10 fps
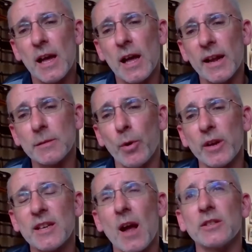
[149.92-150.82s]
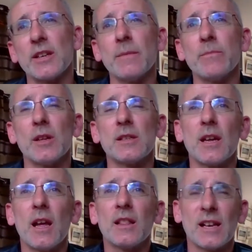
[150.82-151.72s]
And I had to point out to him that
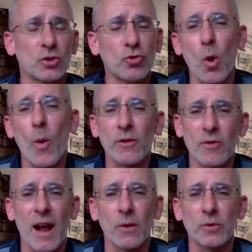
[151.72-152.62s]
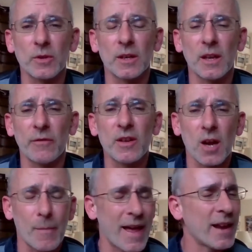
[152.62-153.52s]
that's the wrong way around. If he
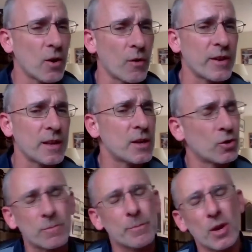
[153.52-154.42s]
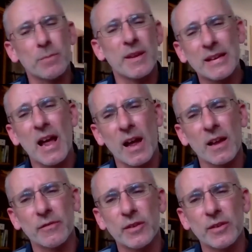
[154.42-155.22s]
cut my head off, he couldn't burn me alive.